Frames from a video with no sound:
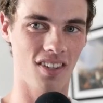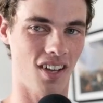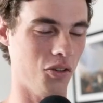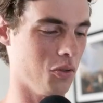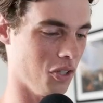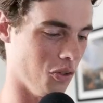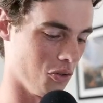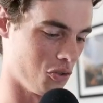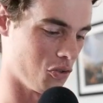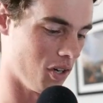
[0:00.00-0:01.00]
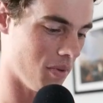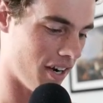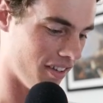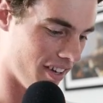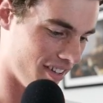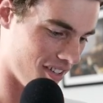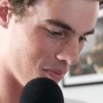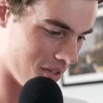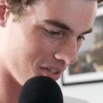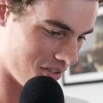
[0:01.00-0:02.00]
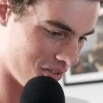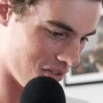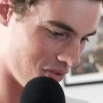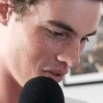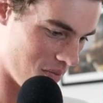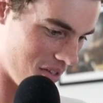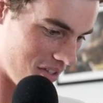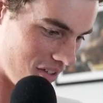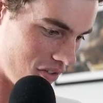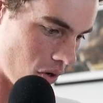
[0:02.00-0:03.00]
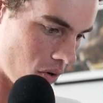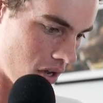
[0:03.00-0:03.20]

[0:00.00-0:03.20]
do a little stream highlight. That'll be the story pizza. So,